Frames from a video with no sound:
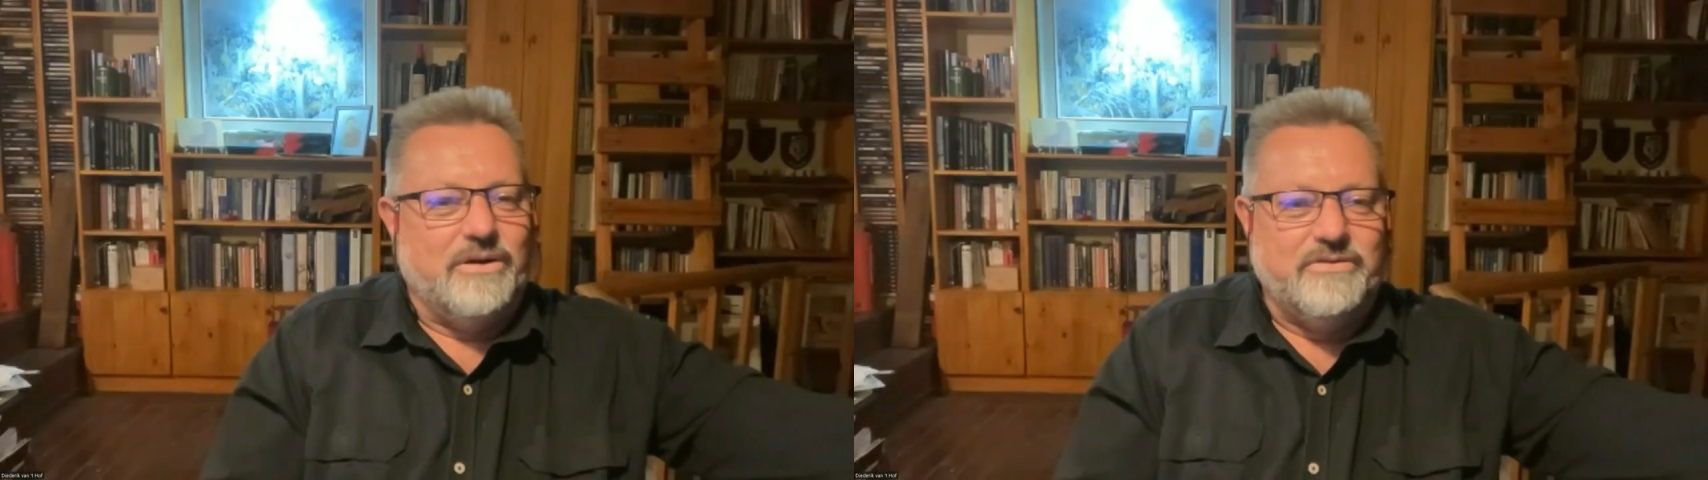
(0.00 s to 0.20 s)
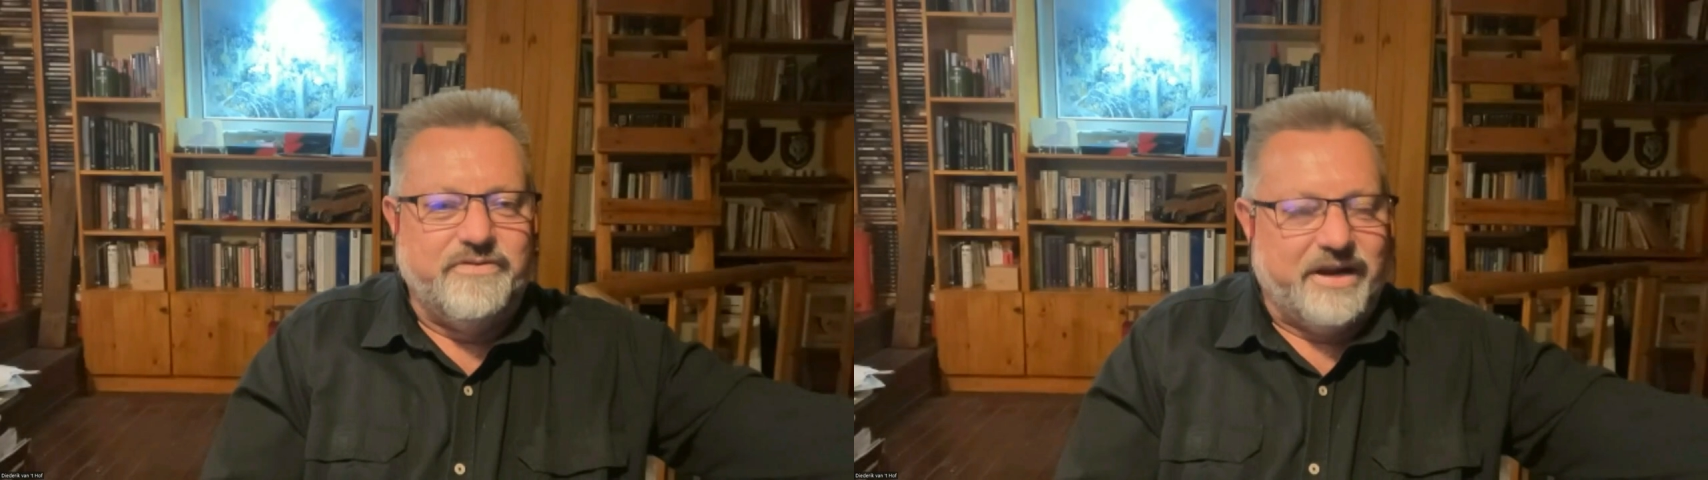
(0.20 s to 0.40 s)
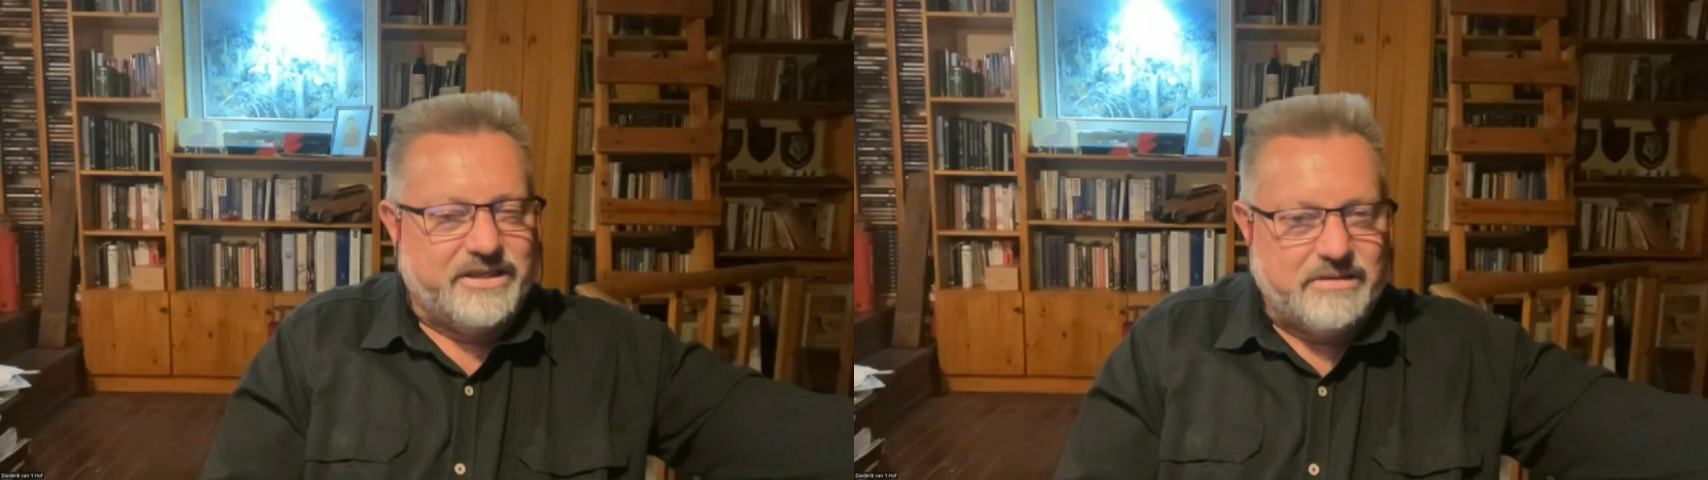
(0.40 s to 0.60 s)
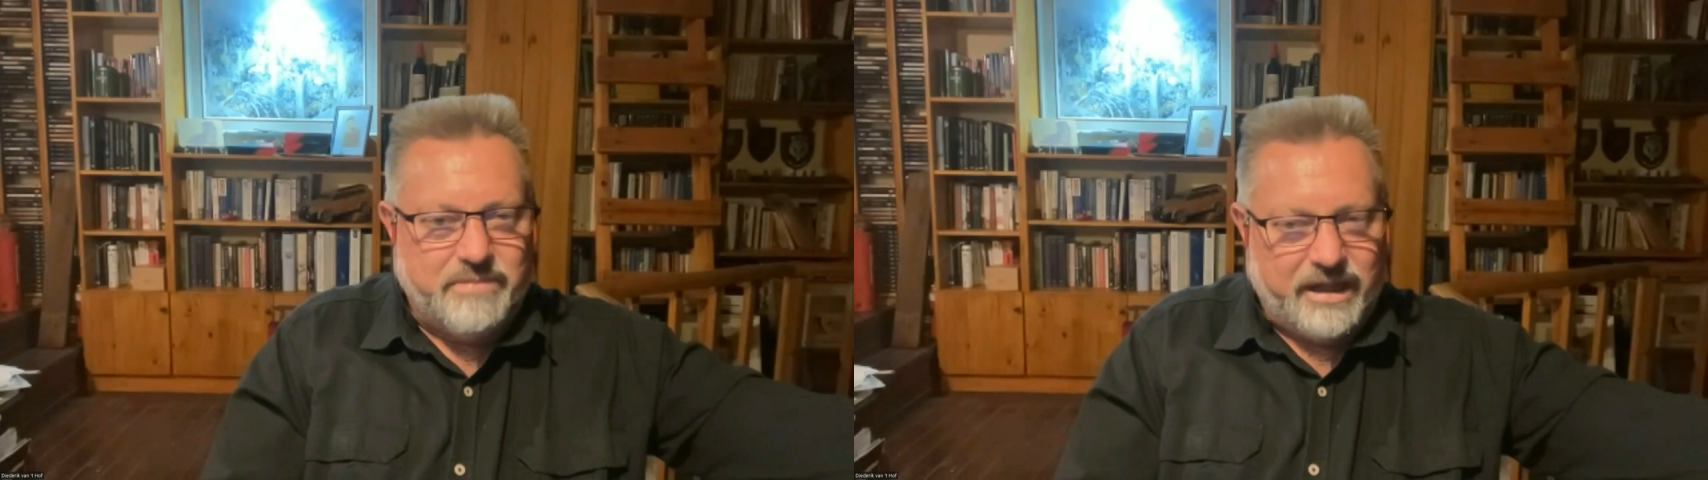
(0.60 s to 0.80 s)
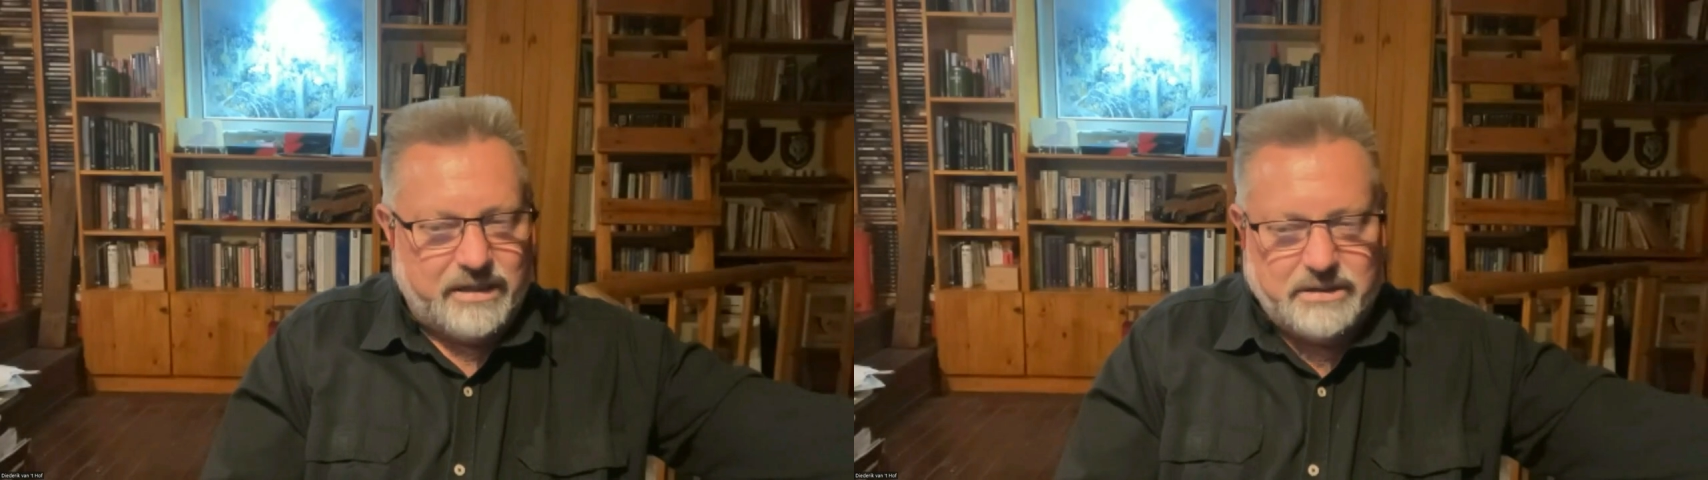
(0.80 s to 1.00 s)
old fights
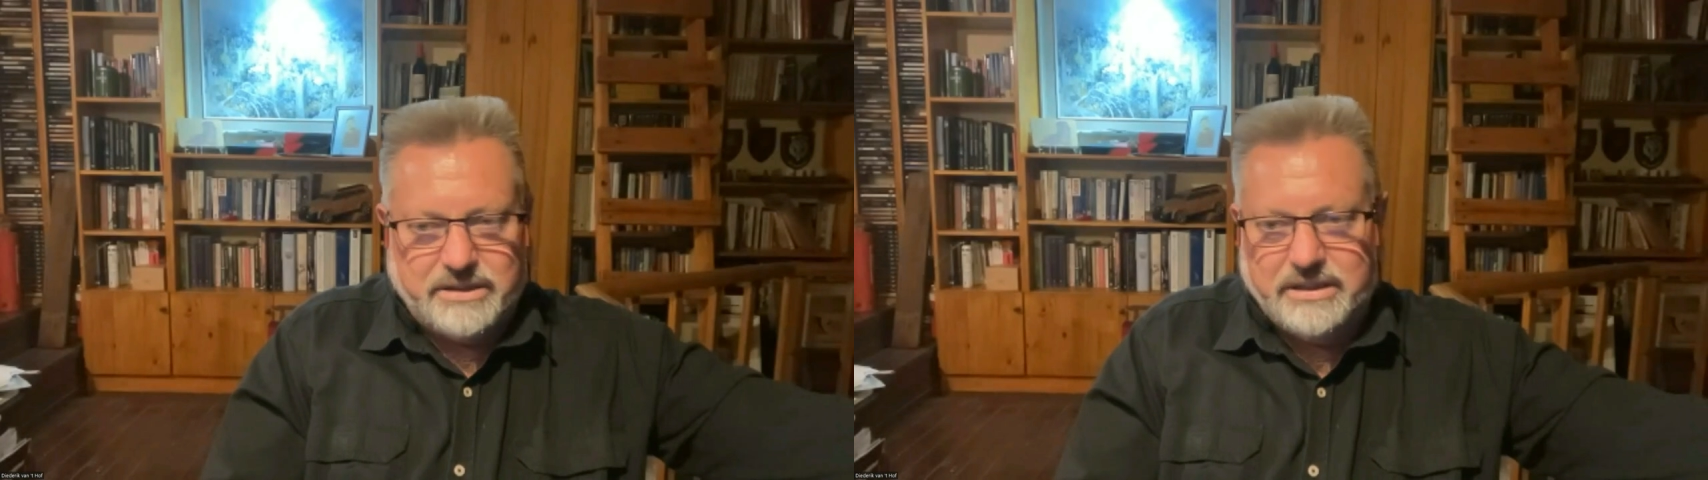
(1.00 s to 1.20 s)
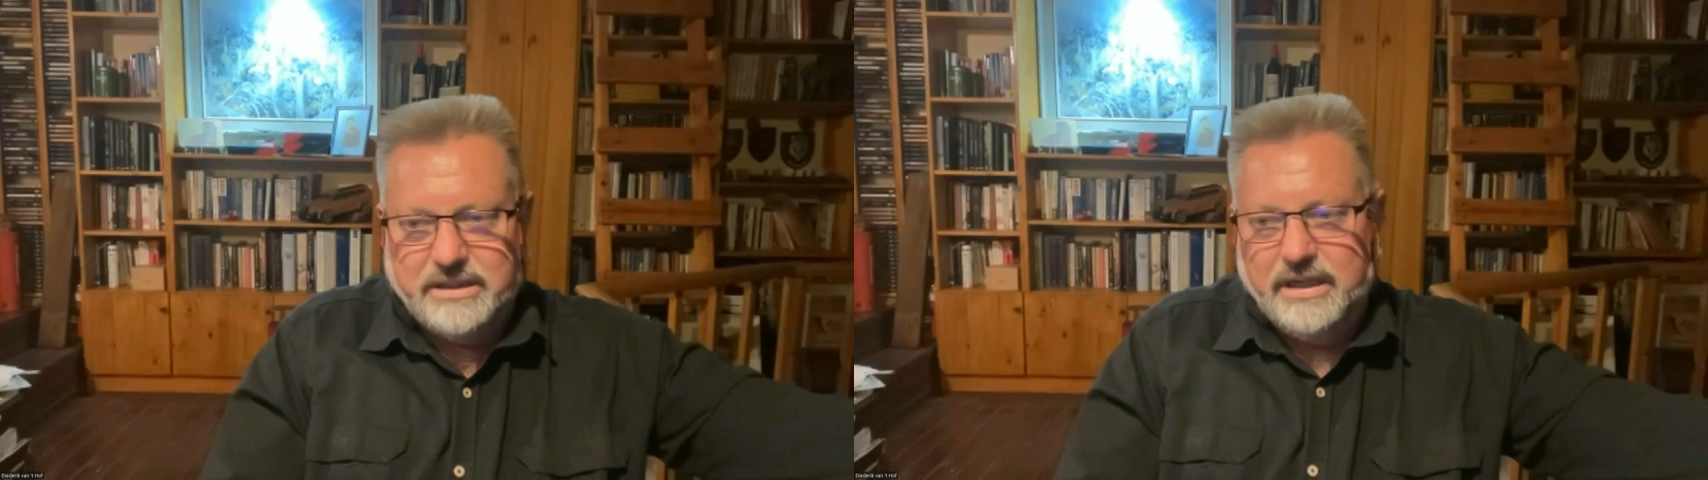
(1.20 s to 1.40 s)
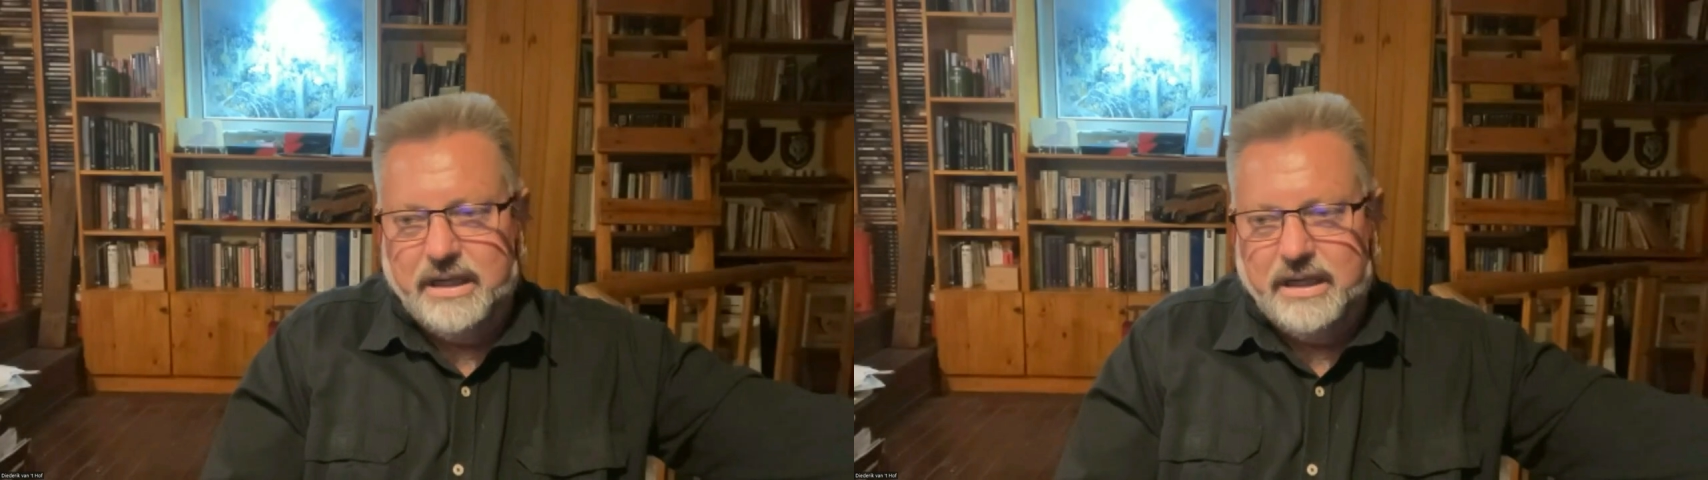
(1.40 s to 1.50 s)
and battles.